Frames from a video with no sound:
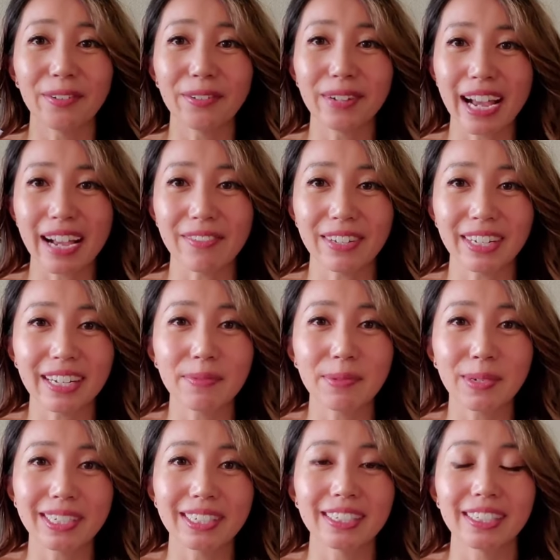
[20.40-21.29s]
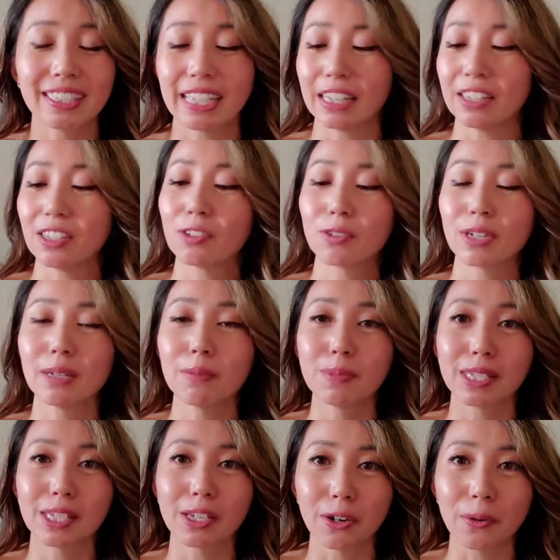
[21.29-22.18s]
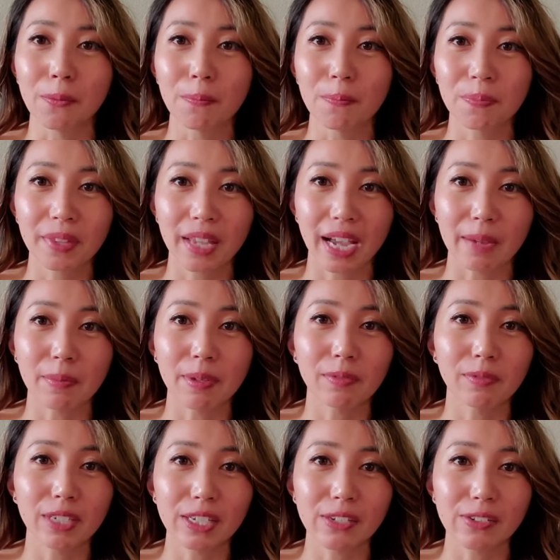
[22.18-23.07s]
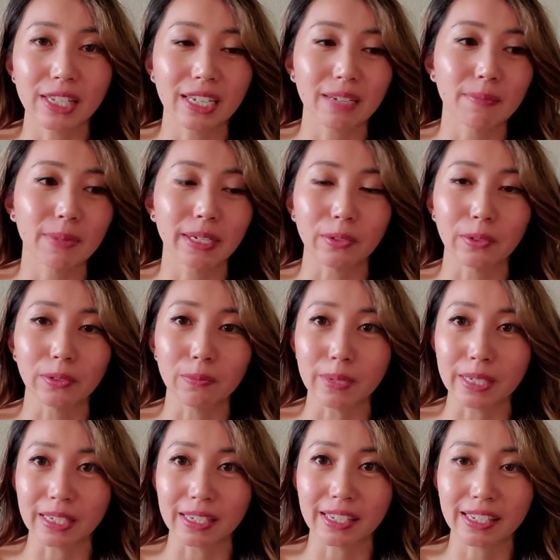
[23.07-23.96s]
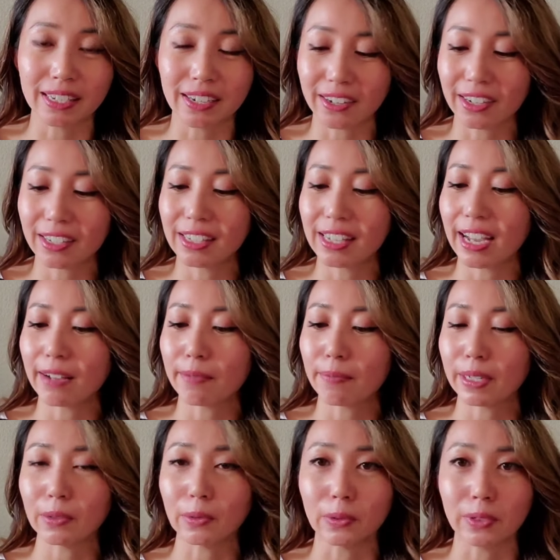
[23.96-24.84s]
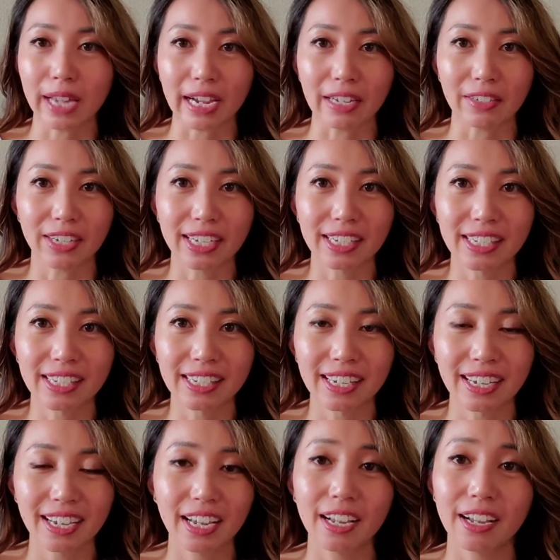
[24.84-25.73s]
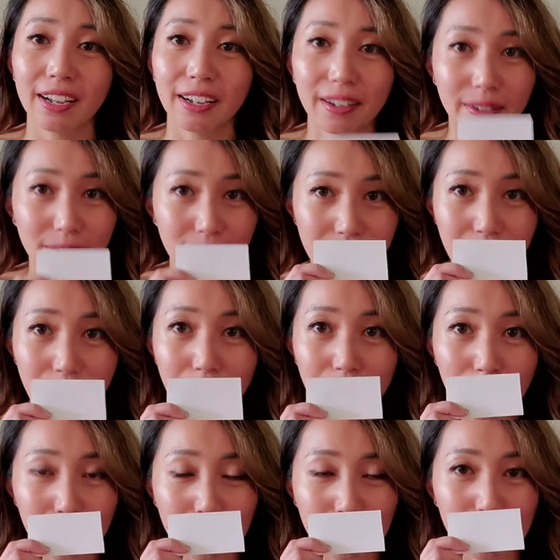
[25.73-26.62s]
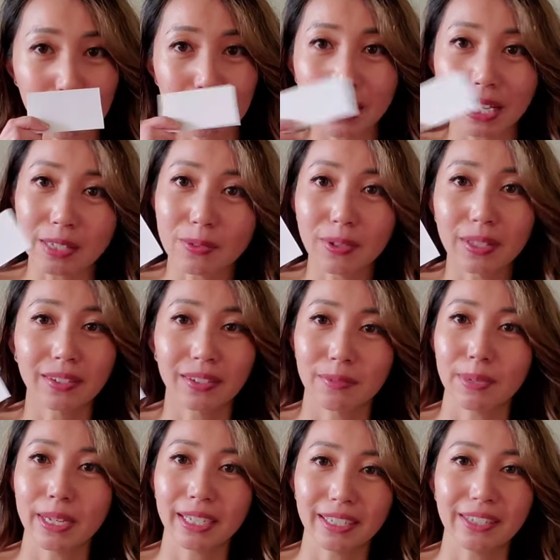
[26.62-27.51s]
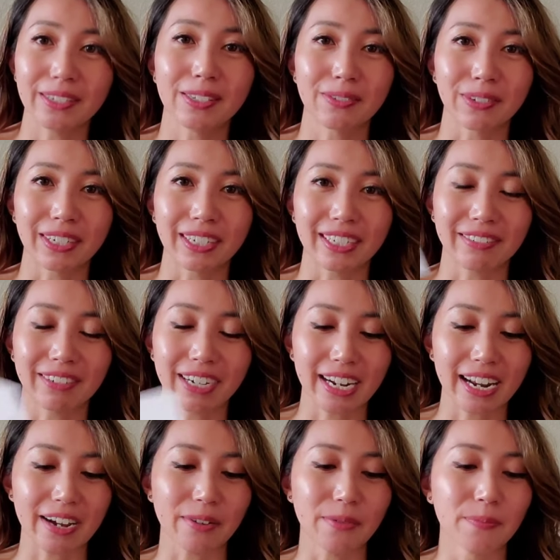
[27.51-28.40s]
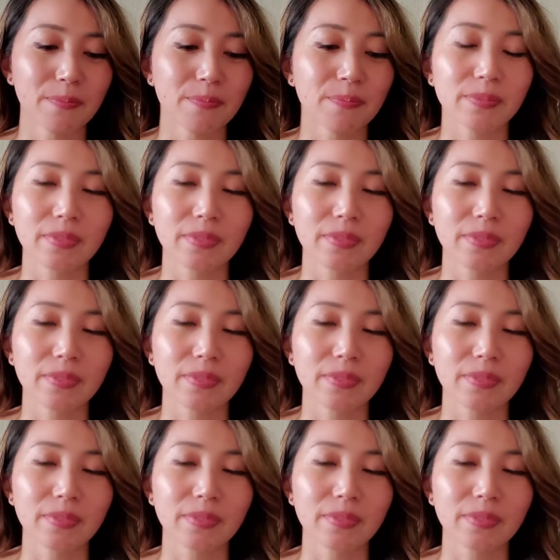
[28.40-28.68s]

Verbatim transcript: I don't have any more scent strips, so I've been reusing my old business cards that have my old address. So that's what they're being used for right now.